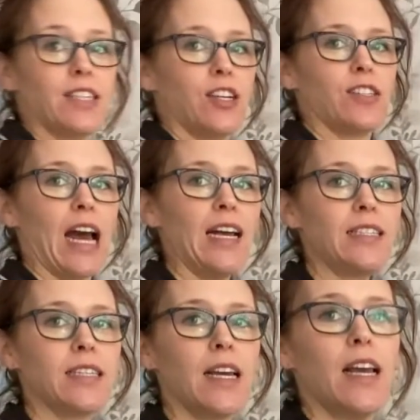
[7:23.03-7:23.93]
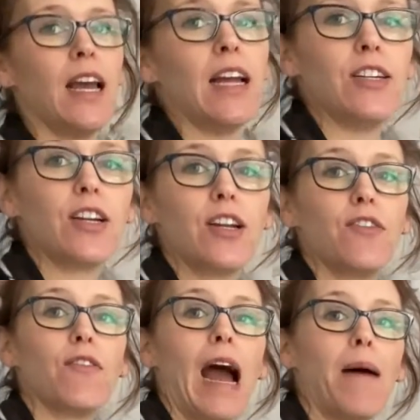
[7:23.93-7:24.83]
your desk, and you're going
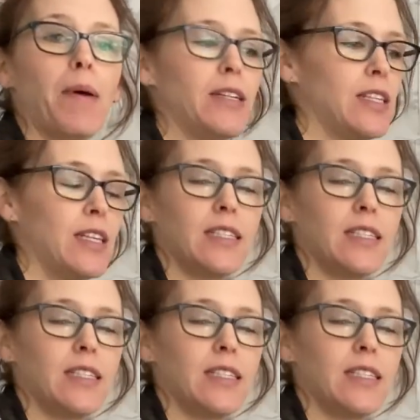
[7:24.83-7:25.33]
to grab onto the